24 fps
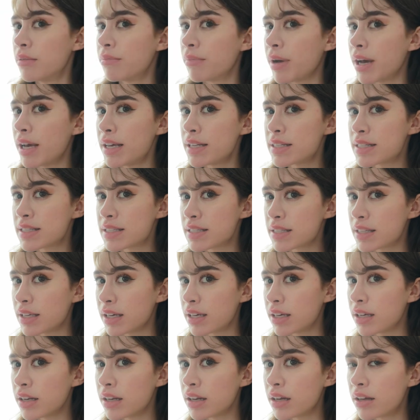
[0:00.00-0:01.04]
my
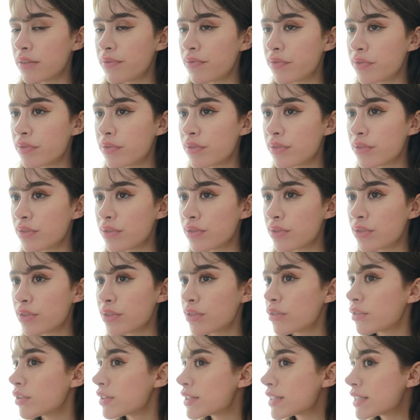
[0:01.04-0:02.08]
skin
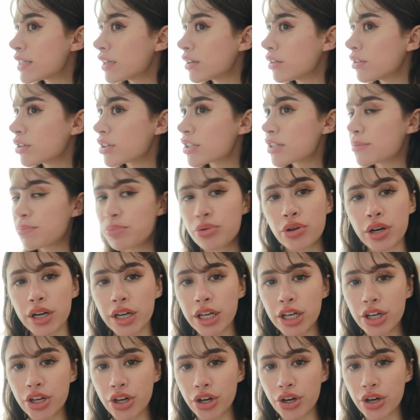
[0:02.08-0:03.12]
still looks
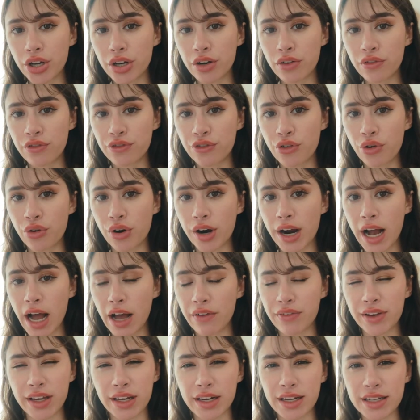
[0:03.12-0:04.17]
pretty good for
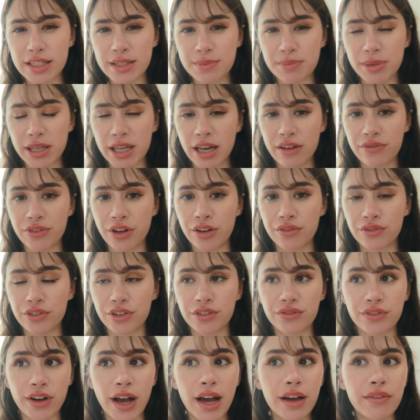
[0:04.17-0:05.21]
having an SPF on for
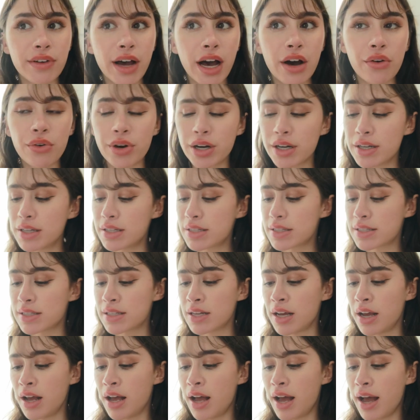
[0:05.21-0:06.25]
5
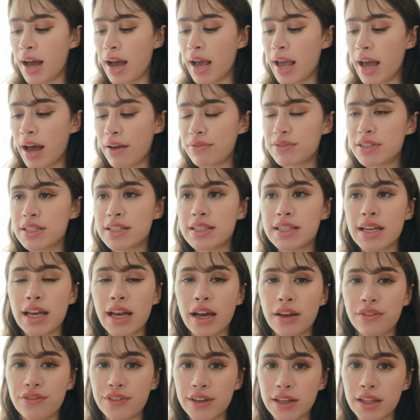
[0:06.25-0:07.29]
hours. I have to say,
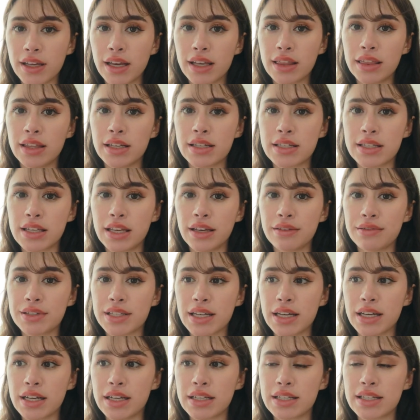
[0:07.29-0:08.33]
I feel like this gives
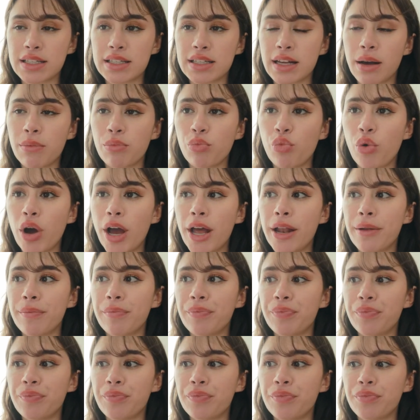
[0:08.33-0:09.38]
a somewhat
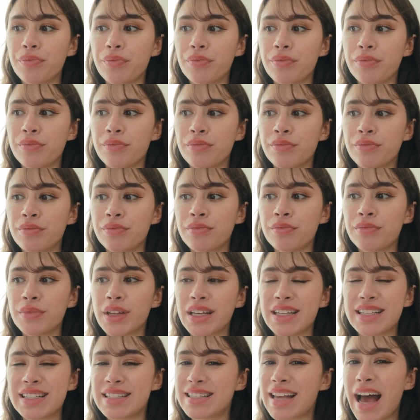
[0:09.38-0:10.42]

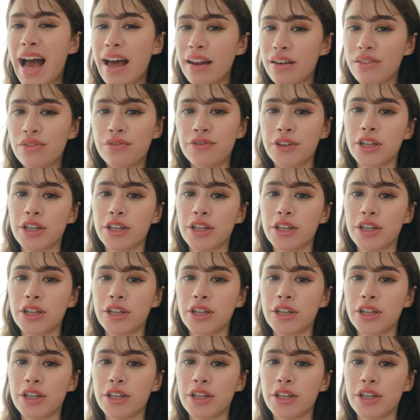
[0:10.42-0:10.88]
satin